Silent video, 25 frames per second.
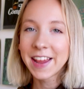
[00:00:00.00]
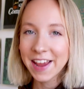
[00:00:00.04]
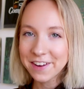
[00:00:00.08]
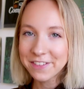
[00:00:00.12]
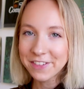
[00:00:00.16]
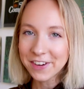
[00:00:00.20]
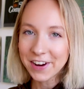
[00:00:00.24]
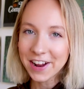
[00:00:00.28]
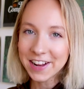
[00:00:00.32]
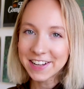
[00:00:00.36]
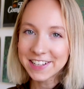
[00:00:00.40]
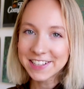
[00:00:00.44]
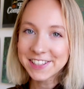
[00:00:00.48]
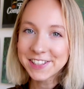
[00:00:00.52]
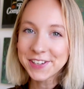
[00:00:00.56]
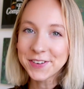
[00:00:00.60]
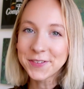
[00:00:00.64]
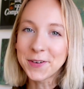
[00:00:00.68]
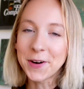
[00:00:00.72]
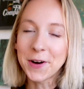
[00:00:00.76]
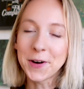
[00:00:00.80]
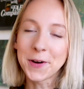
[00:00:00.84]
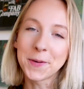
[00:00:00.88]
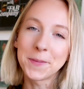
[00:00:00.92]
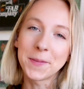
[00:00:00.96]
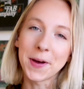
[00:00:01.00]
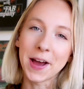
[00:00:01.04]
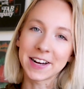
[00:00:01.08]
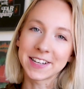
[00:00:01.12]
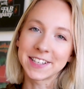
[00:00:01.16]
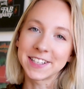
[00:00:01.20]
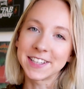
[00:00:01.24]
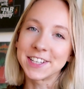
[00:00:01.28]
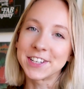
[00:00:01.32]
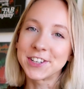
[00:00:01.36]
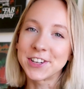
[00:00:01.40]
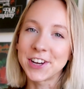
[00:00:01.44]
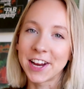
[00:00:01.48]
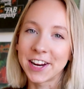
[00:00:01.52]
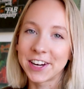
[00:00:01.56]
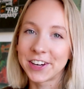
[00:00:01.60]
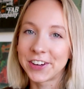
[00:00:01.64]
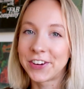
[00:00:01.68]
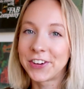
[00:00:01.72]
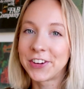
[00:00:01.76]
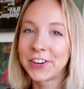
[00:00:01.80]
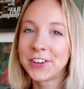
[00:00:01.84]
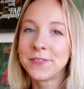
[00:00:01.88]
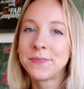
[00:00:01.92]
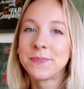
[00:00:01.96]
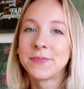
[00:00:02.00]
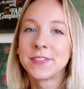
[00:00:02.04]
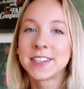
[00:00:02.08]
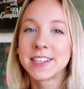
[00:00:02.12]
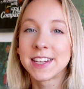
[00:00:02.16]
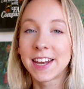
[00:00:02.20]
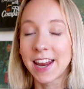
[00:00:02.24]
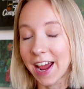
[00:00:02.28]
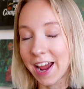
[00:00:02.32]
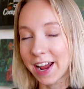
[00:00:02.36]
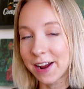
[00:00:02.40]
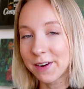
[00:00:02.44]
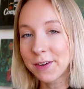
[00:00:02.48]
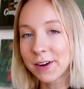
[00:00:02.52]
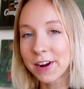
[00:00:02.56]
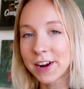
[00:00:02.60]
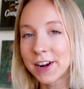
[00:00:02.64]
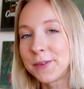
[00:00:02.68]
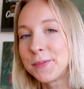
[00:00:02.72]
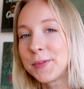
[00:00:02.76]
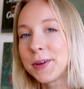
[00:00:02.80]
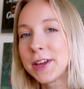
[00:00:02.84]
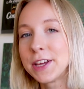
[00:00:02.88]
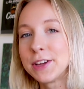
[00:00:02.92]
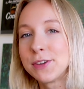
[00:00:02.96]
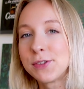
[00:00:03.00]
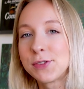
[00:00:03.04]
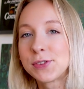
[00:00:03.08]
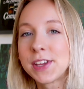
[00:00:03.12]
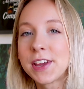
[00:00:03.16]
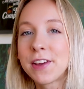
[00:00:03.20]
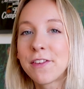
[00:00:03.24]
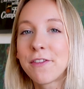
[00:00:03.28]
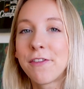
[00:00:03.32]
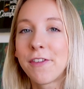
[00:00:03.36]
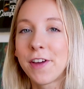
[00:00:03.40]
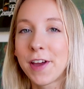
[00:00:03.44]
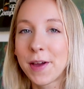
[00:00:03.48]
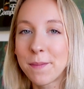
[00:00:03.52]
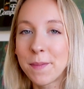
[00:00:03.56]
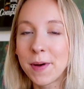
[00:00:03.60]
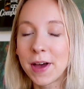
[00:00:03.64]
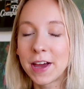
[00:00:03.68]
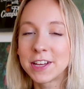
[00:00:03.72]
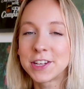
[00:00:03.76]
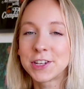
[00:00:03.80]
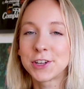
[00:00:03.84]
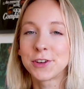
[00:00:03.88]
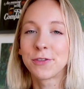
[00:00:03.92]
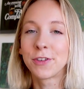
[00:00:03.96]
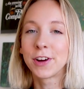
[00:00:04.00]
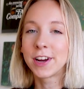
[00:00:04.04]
Hey friends, welcome back to the channel. Today we're gonna be using Figma to